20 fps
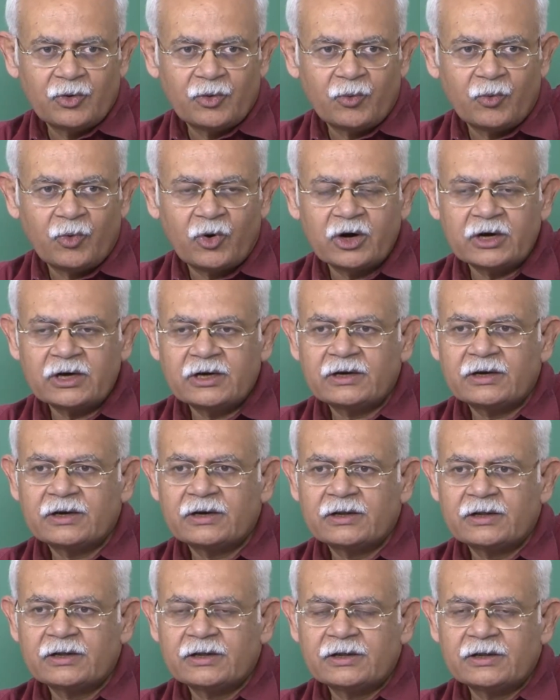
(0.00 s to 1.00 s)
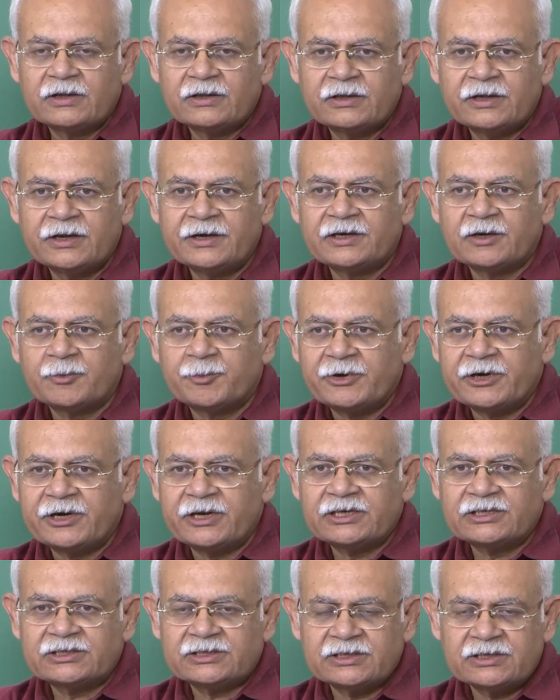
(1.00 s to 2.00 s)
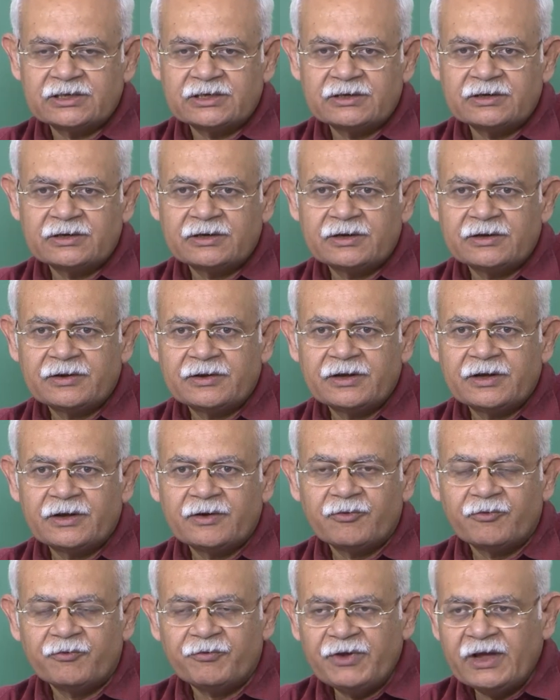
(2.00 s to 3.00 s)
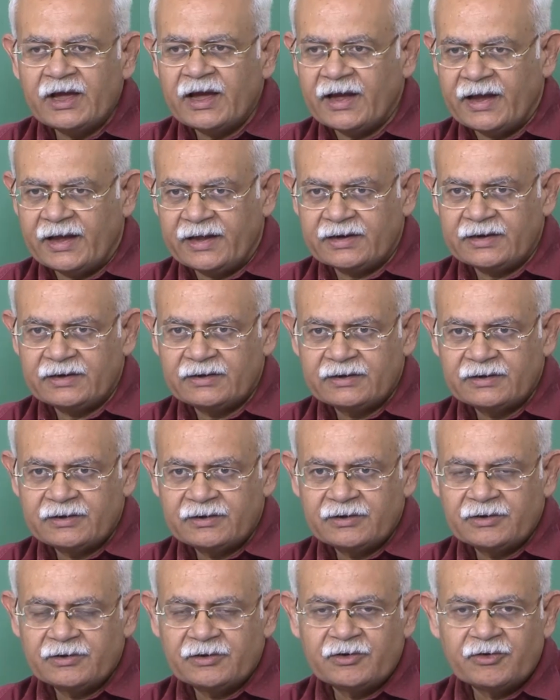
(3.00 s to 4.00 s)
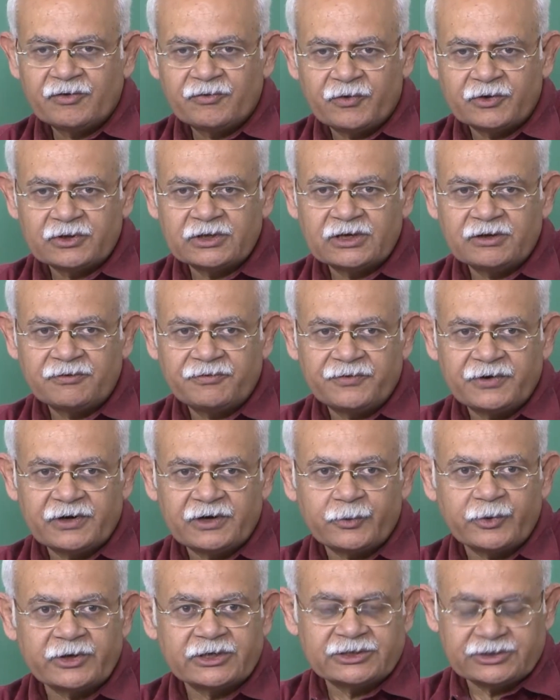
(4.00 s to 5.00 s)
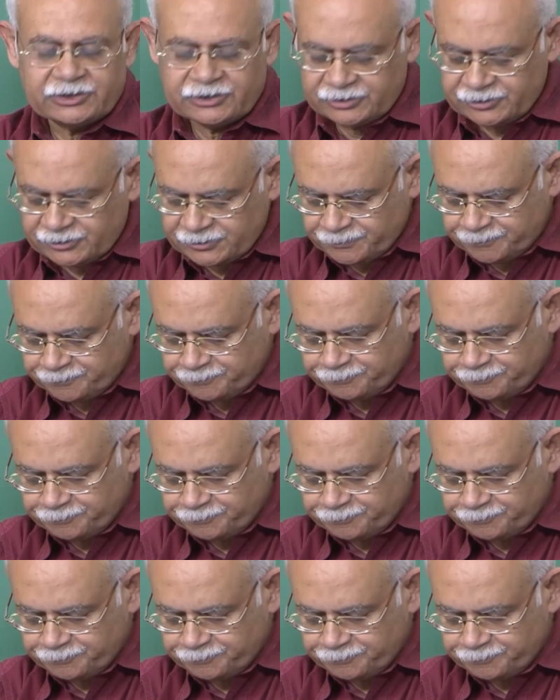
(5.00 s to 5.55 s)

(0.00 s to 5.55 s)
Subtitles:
what the interpretation we had for the different questions.